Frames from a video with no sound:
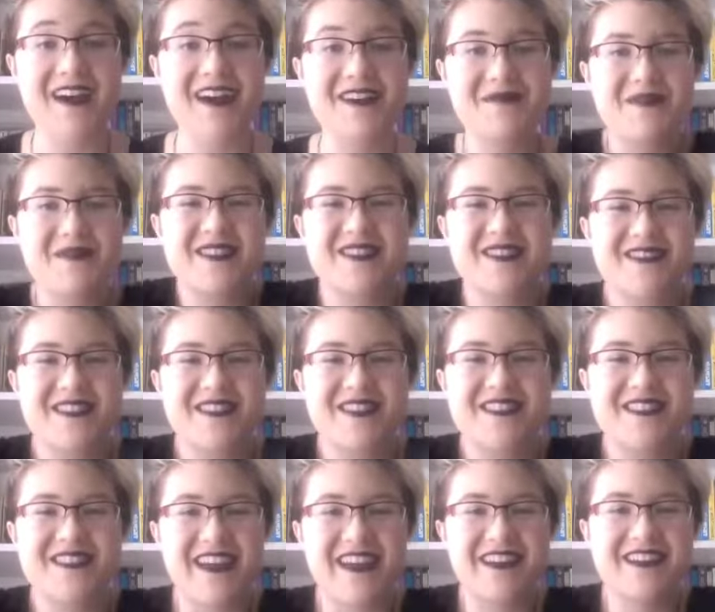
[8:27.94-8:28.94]
I'm so
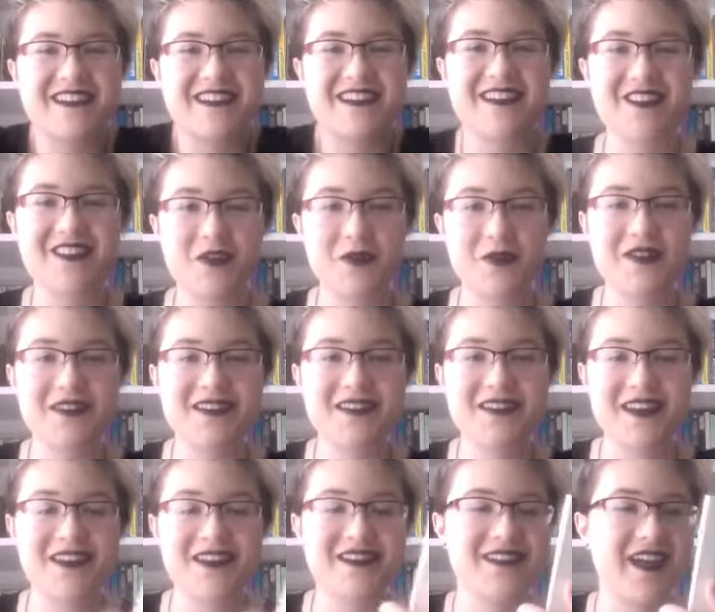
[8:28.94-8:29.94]
excited. Are you
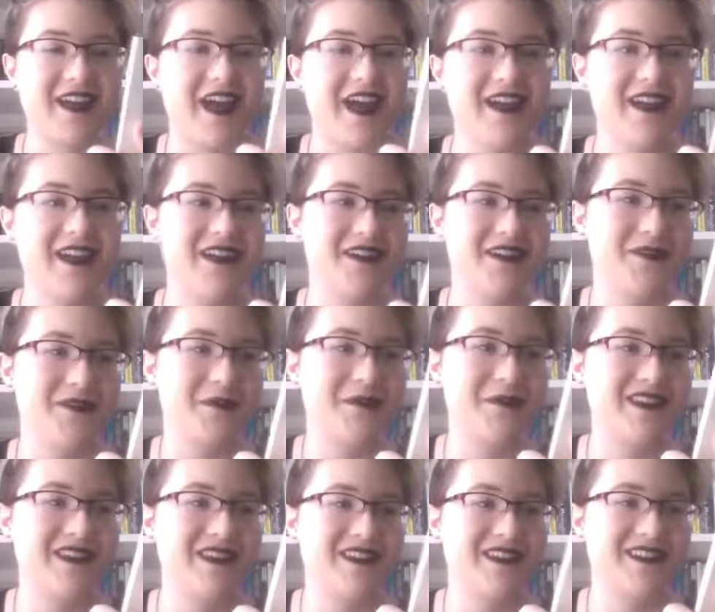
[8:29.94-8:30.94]
excited? I
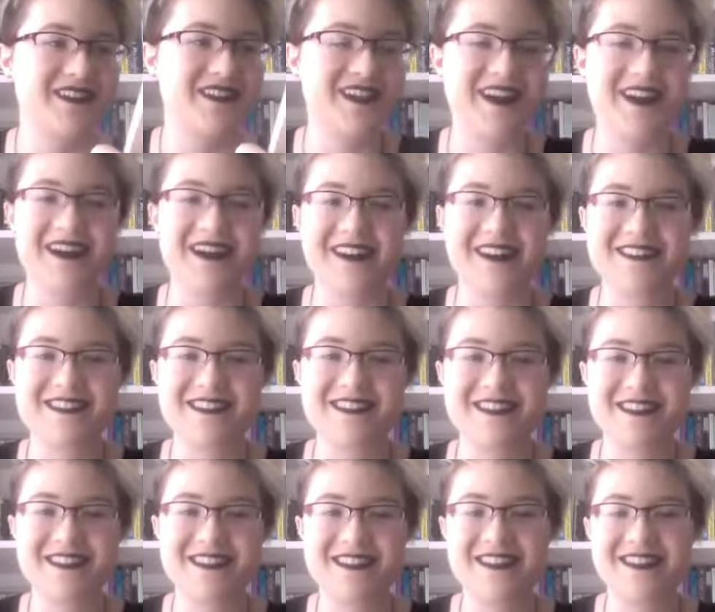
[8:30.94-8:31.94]
am. Gosh.
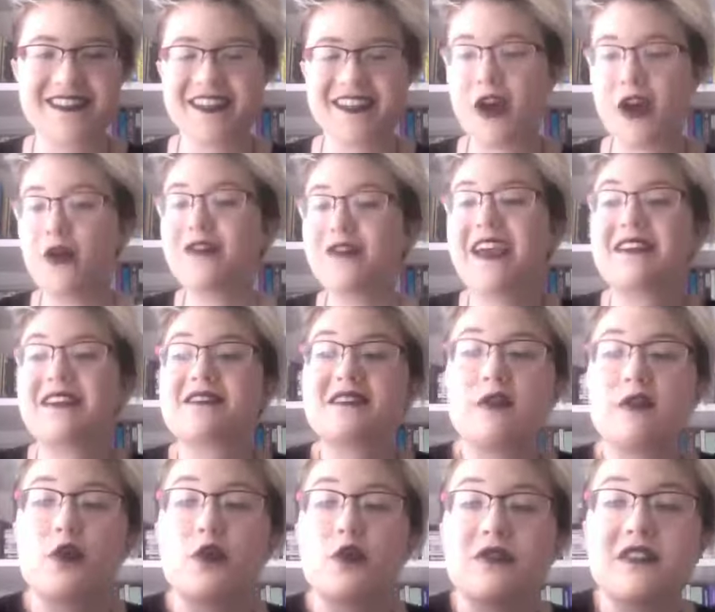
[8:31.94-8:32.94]
Okay,
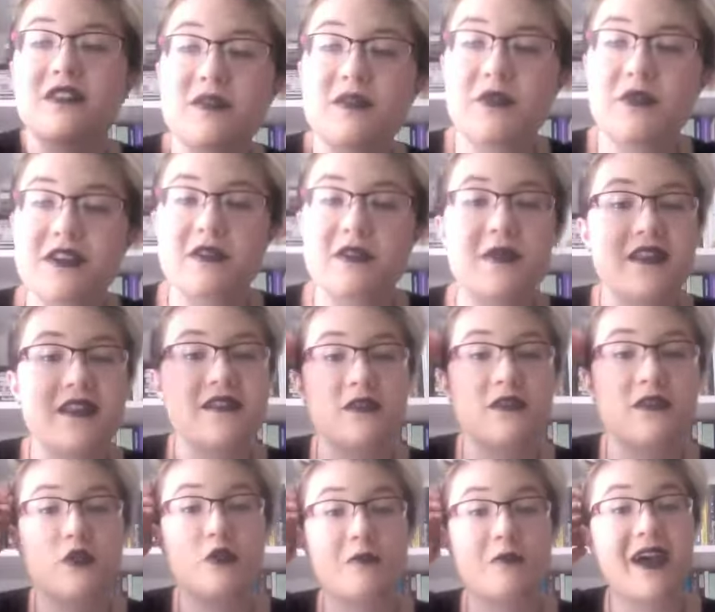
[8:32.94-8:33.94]
so this brings me
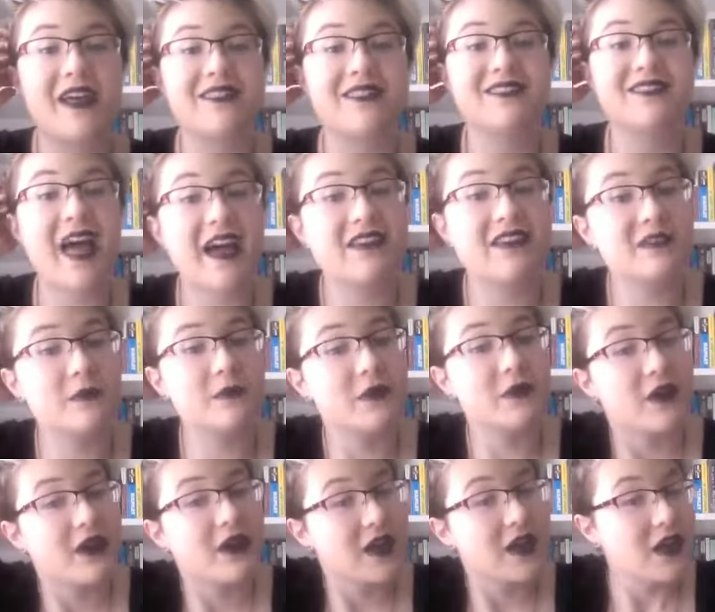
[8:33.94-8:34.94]
to my last
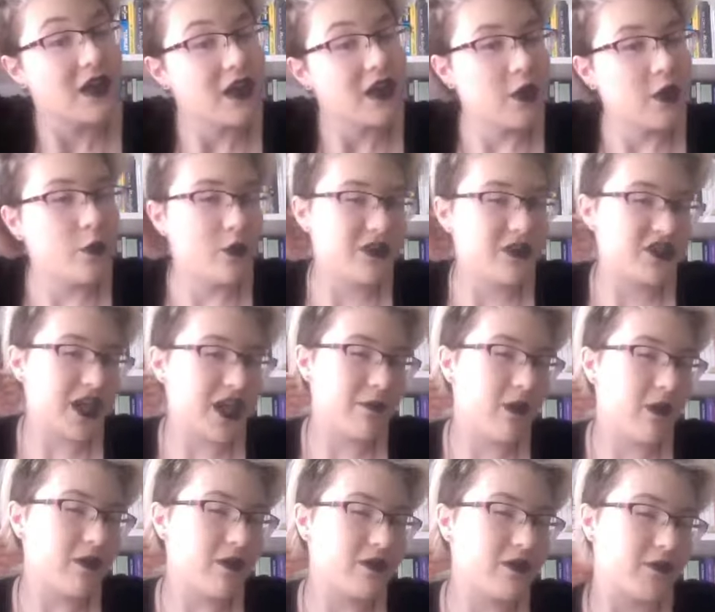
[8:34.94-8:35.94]
book, which I'm
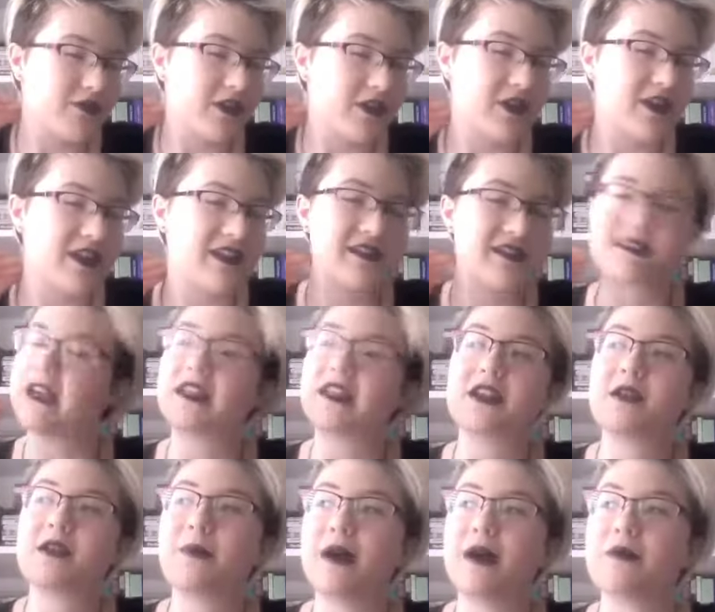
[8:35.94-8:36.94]
also very
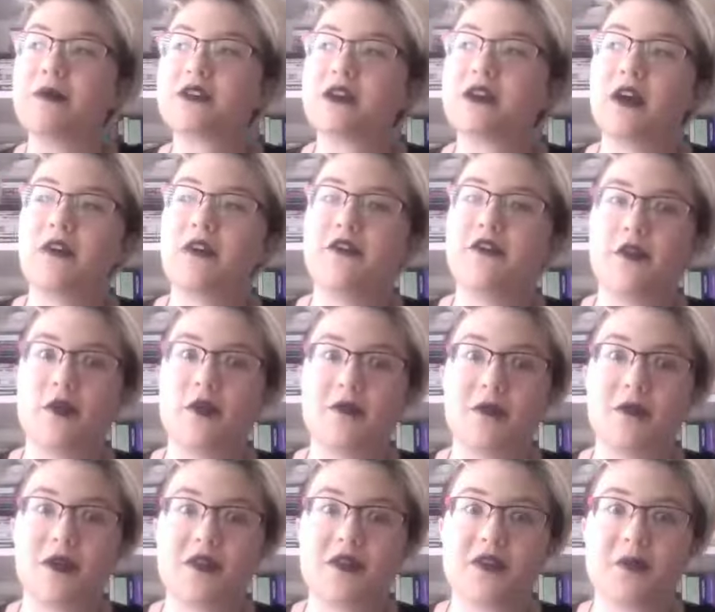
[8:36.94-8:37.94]
excited about for
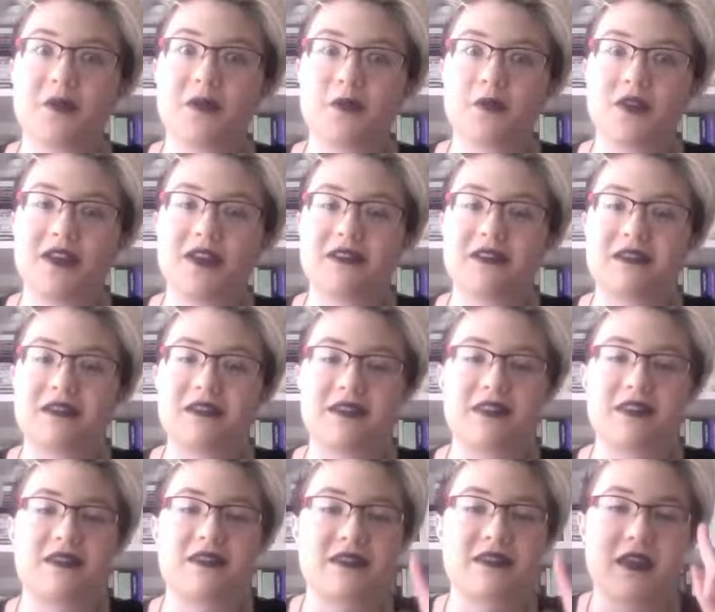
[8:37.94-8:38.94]
multiple
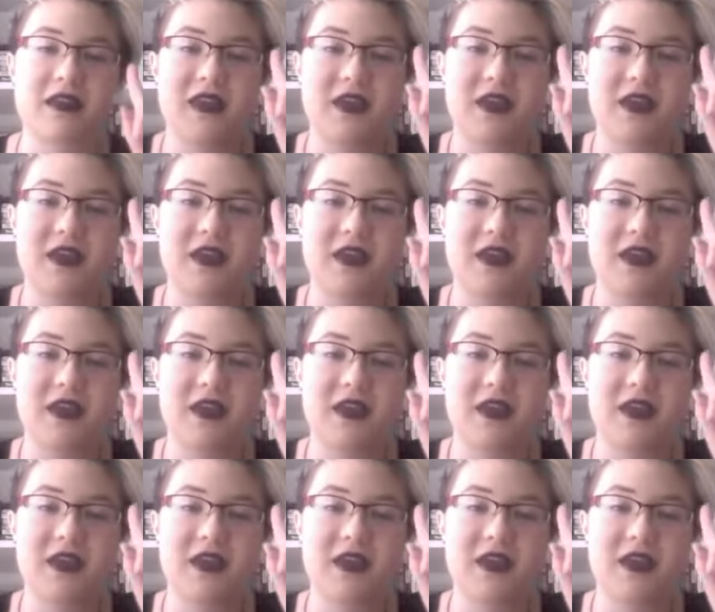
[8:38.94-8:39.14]
reasons.